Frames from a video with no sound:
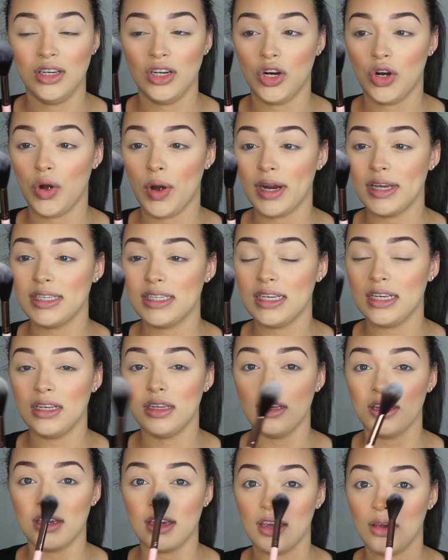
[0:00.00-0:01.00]
crazy
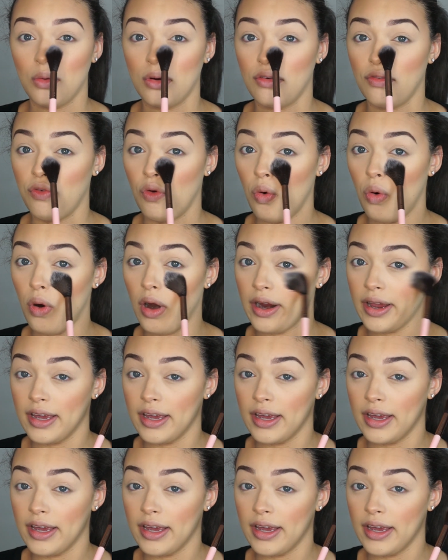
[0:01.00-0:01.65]
looking one for.